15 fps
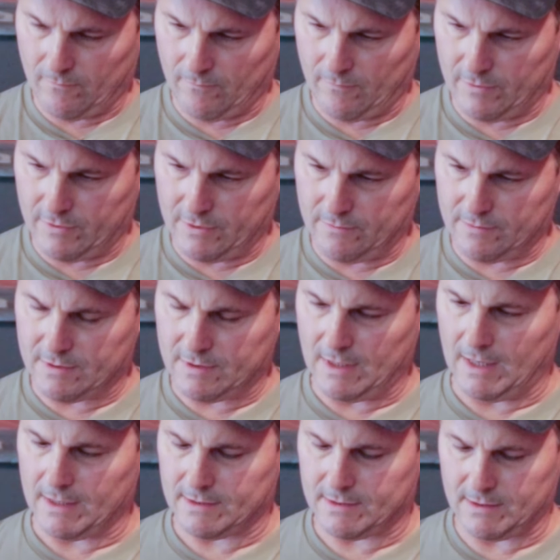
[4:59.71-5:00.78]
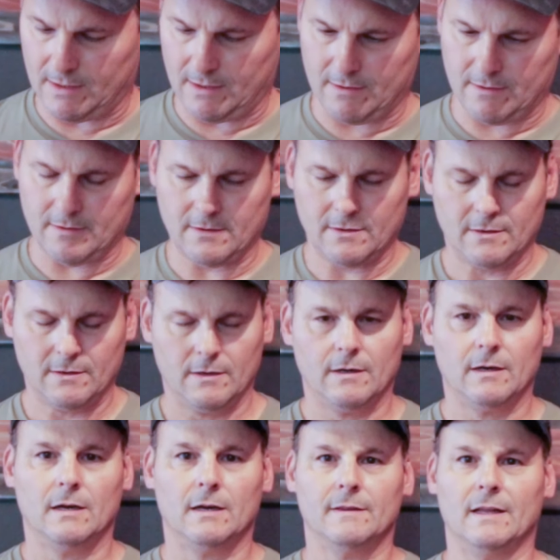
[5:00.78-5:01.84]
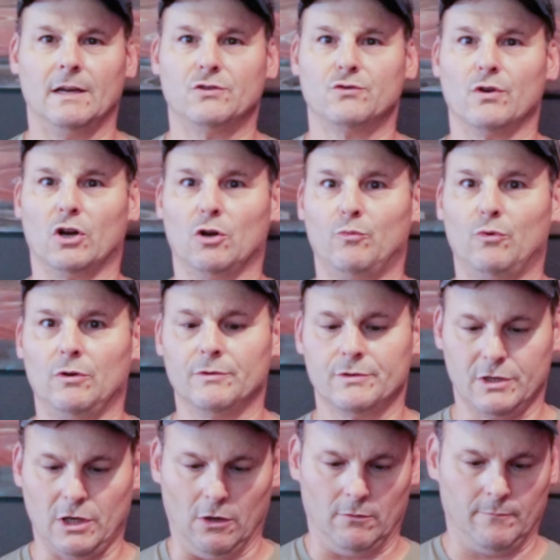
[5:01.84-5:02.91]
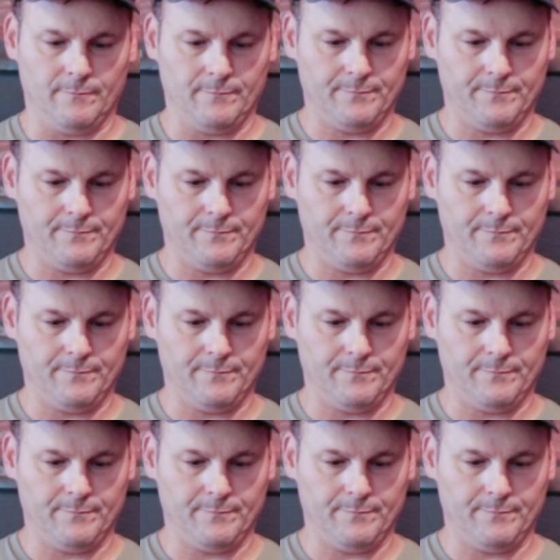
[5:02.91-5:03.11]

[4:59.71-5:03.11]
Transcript: reduce that, that trigger pull. So